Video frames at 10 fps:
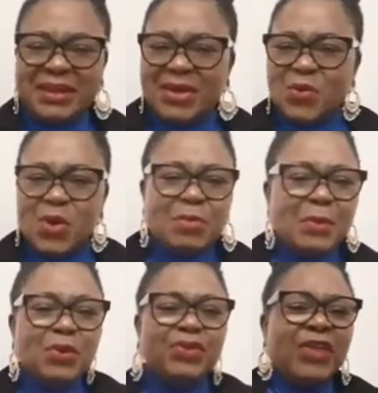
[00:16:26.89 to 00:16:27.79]
What
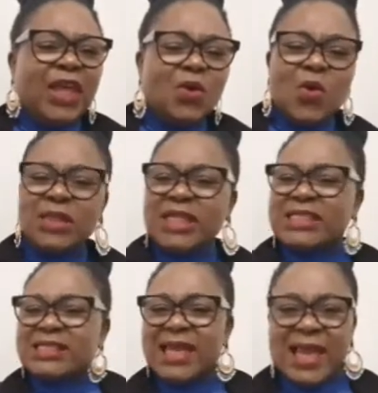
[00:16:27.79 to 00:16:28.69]
people think, what they
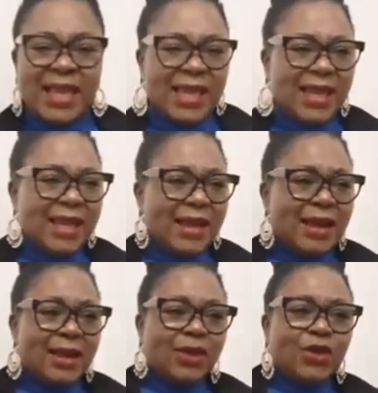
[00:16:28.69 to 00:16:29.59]
say.
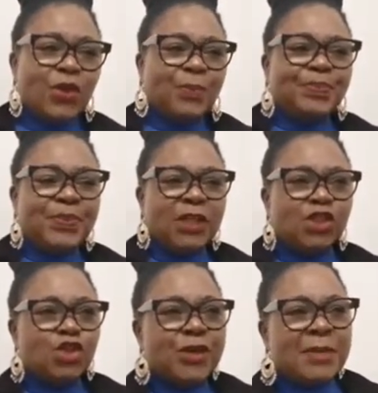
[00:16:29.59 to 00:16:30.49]
You know,
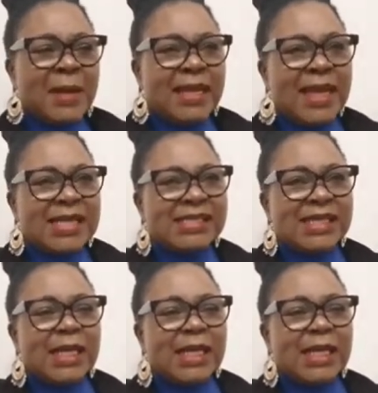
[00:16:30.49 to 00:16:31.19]
during my last